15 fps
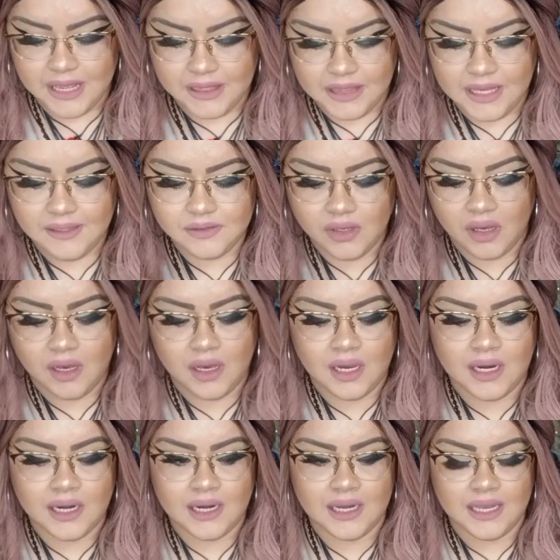These
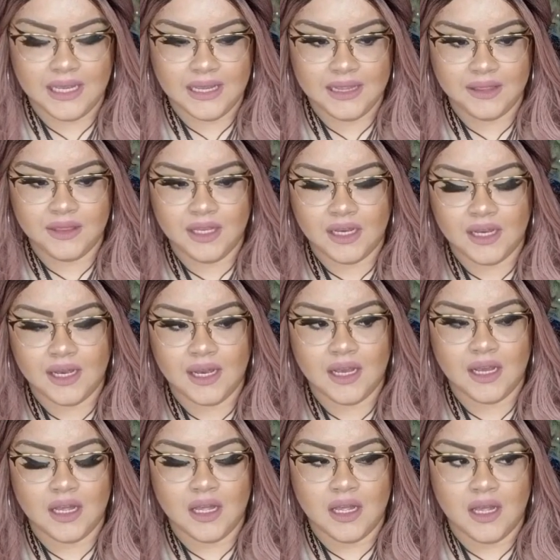are
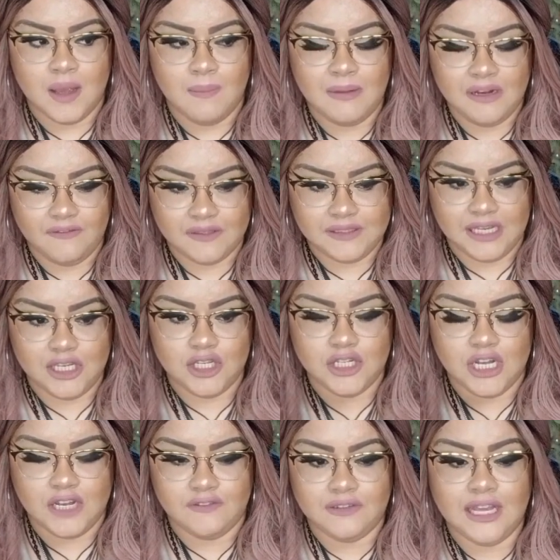the manifestation
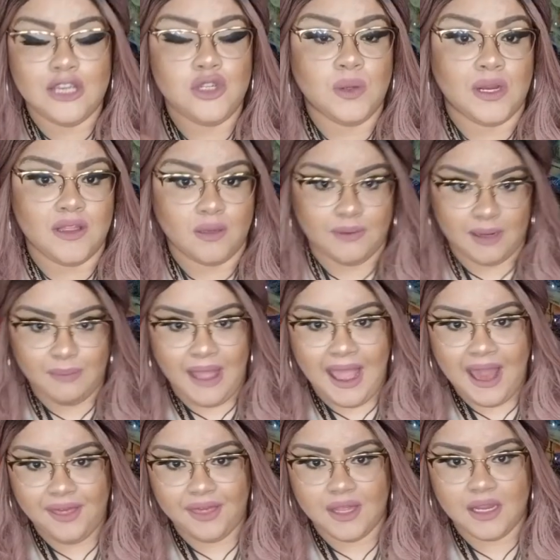of like you're on the right
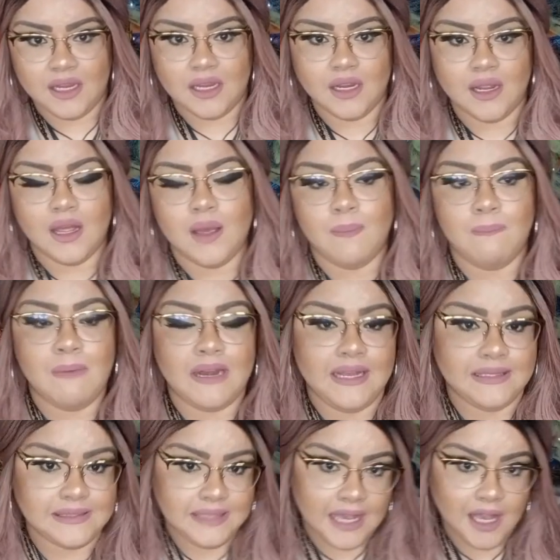path, money
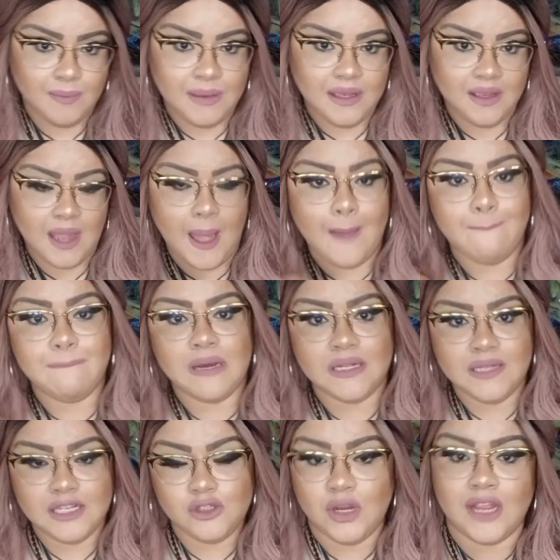is coming,
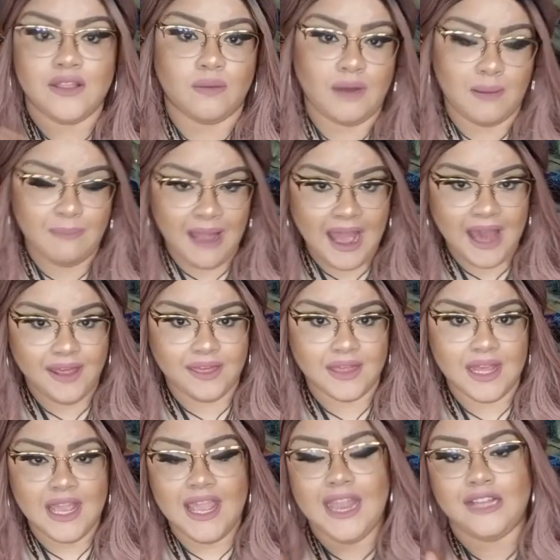abundance, you're on the right path,
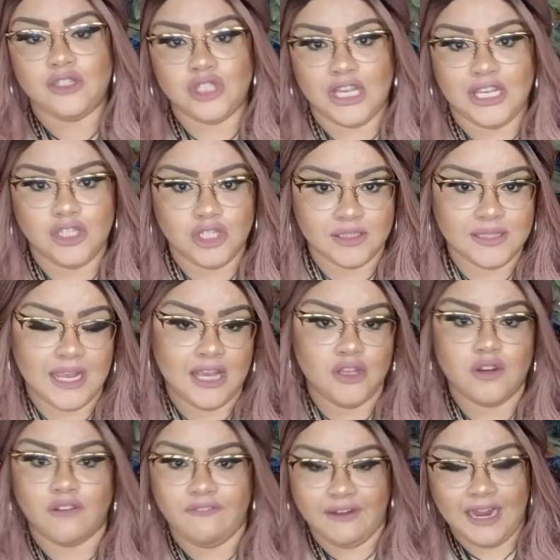and changes in
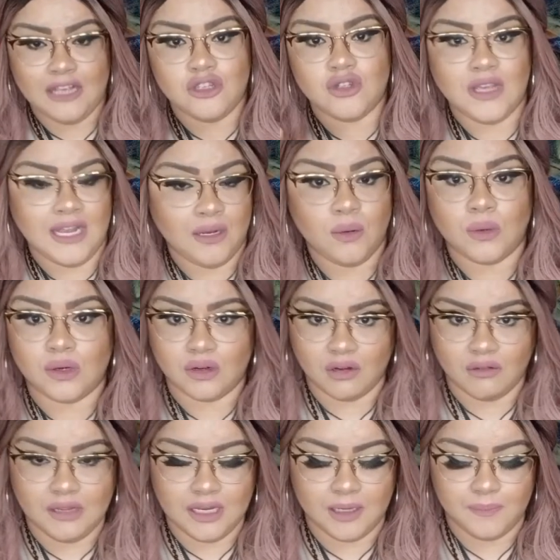your financial and or
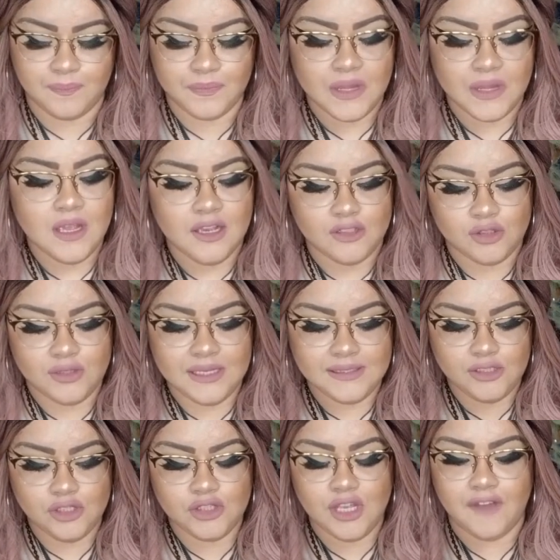career. So this
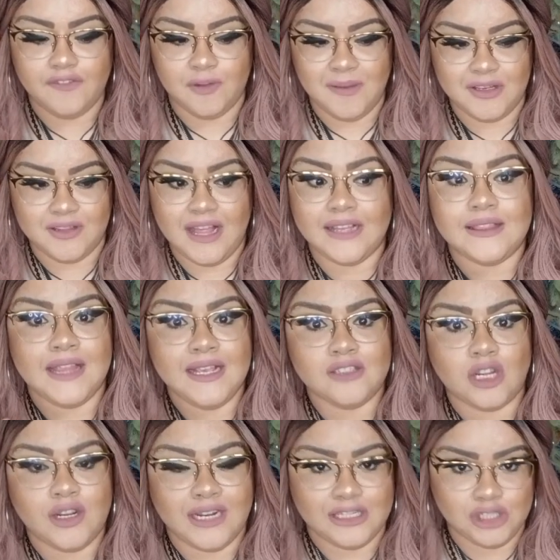is just confirmation that things
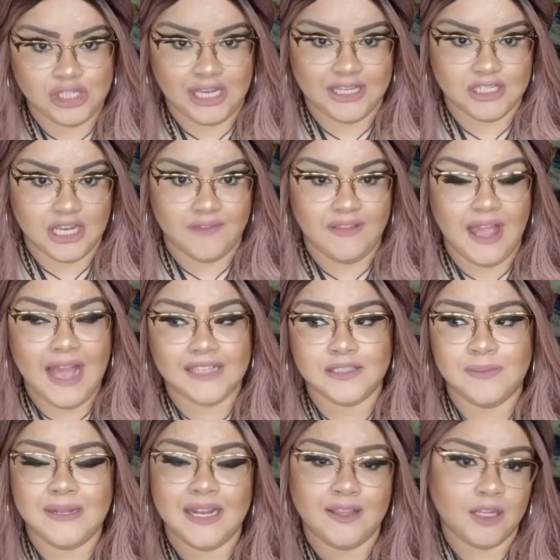are gonna change. If it has
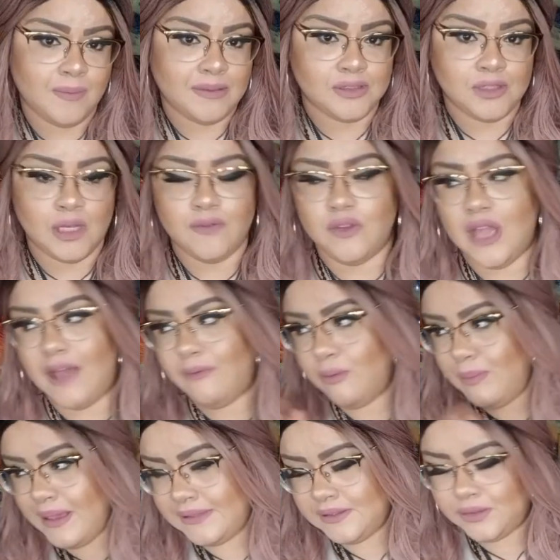been a little bit slow, if you have a
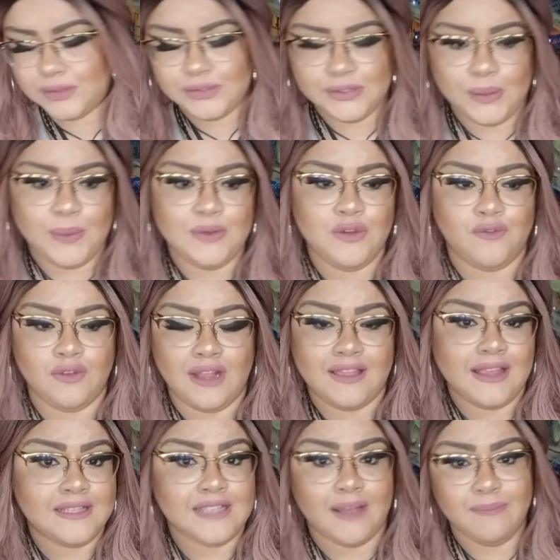business or so and you feel like
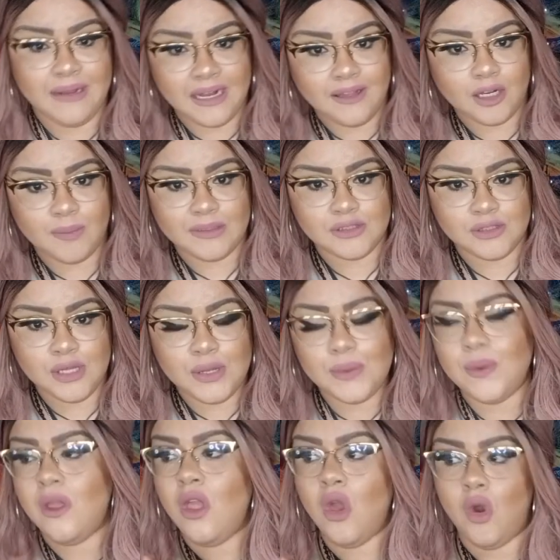things have been a little bit
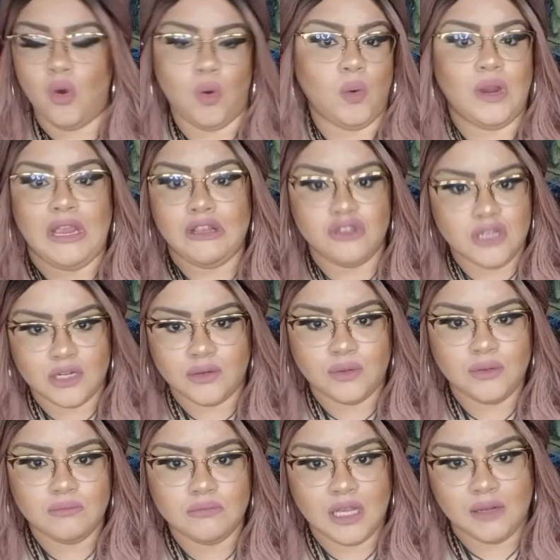slow or in
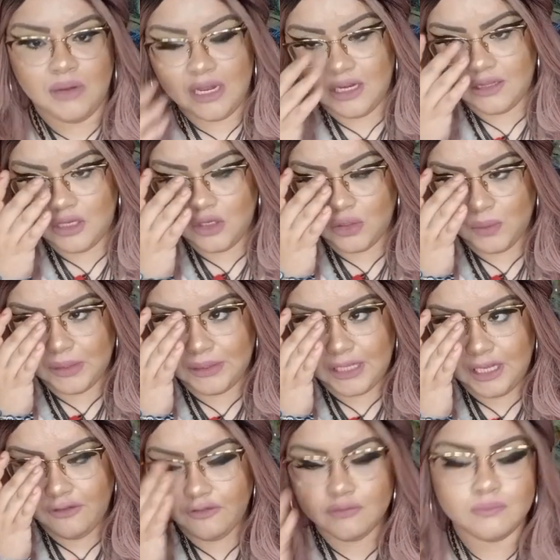general in anything you do in
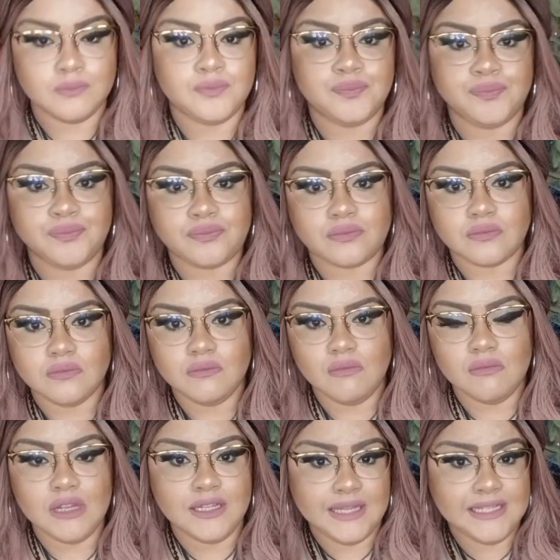life,
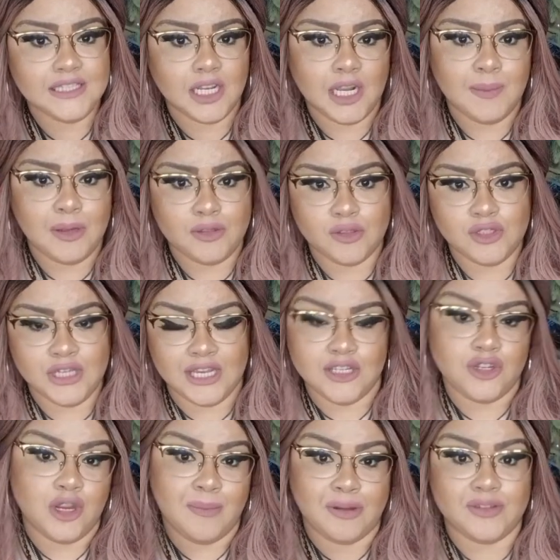things are about to change
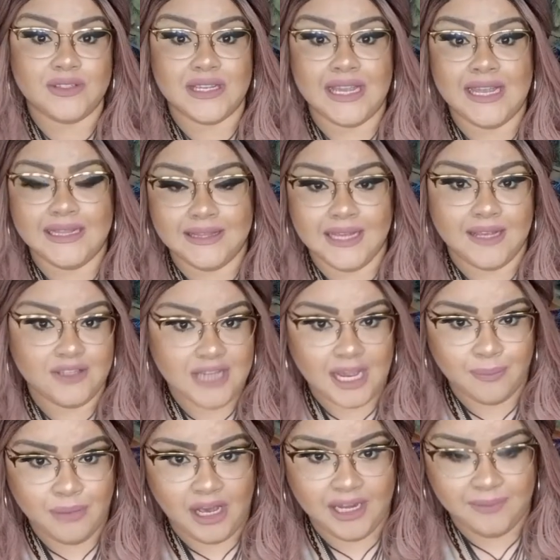you're about to hit the
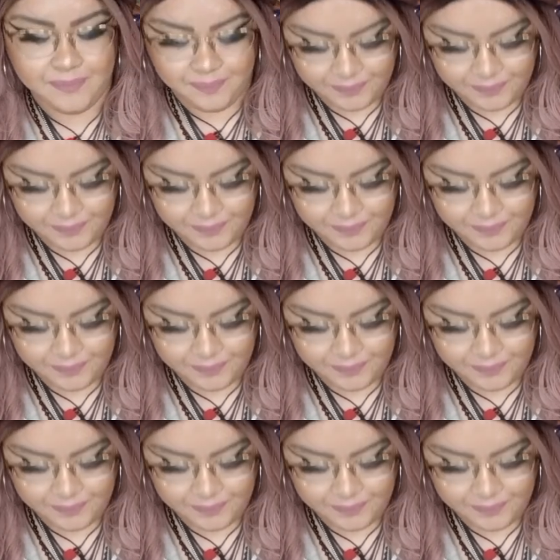jackpot.